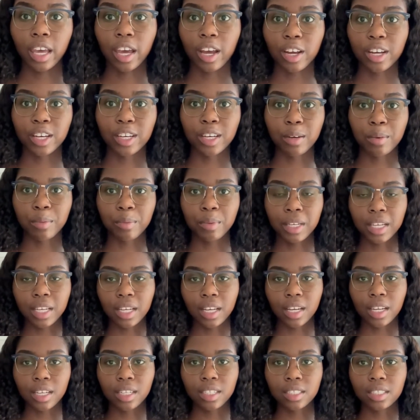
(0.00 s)
Carrier
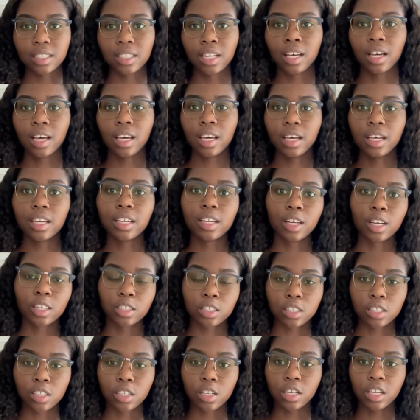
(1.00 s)
because it
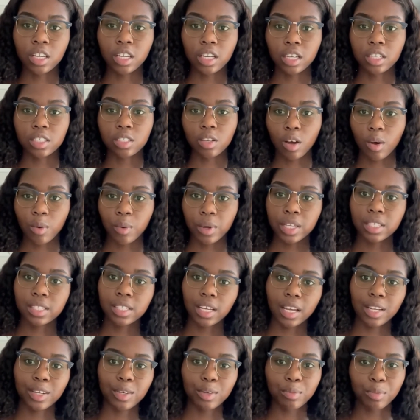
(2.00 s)
is, it is
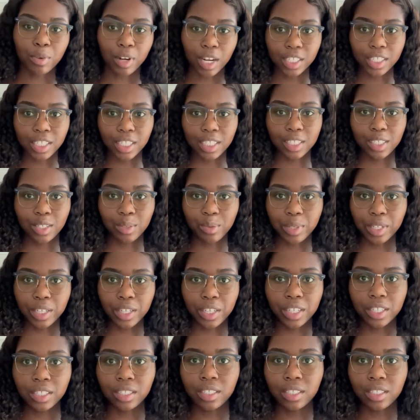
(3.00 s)
always a new project to work on.